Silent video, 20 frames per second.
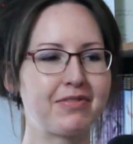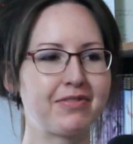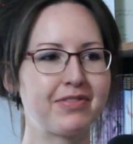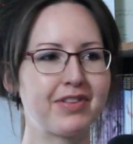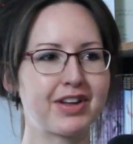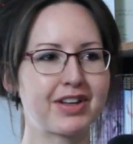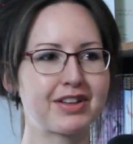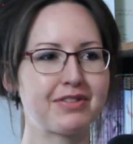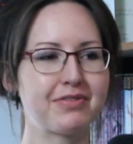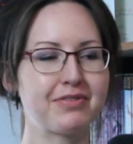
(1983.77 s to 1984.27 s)

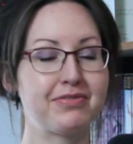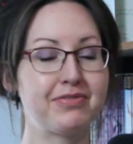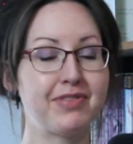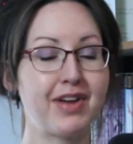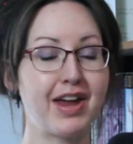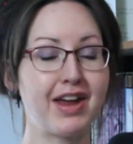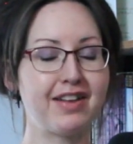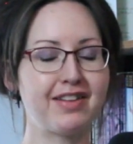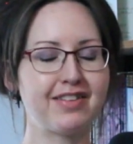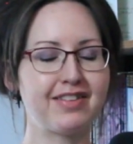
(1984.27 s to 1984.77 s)
Like the
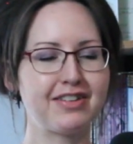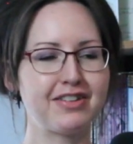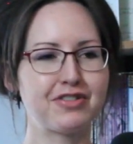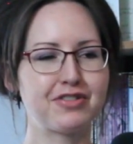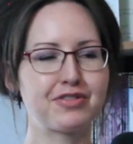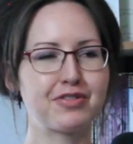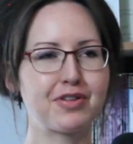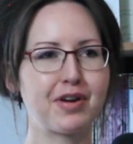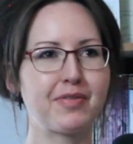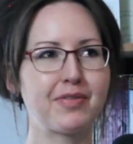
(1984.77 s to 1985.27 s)
fanciest
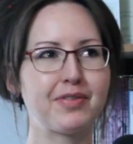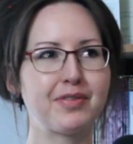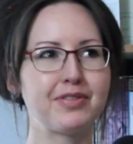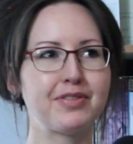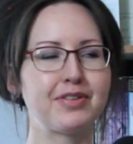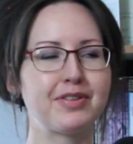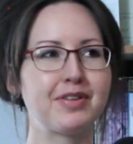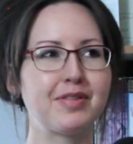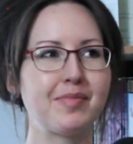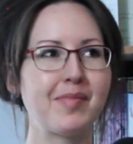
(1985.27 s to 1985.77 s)
truffles you
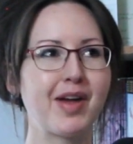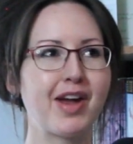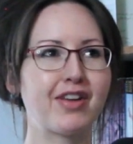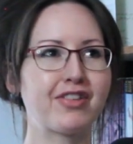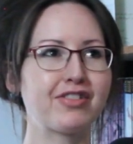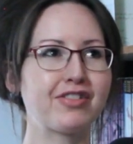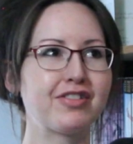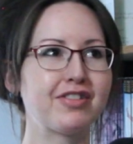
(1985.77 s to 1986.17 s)
could imagine,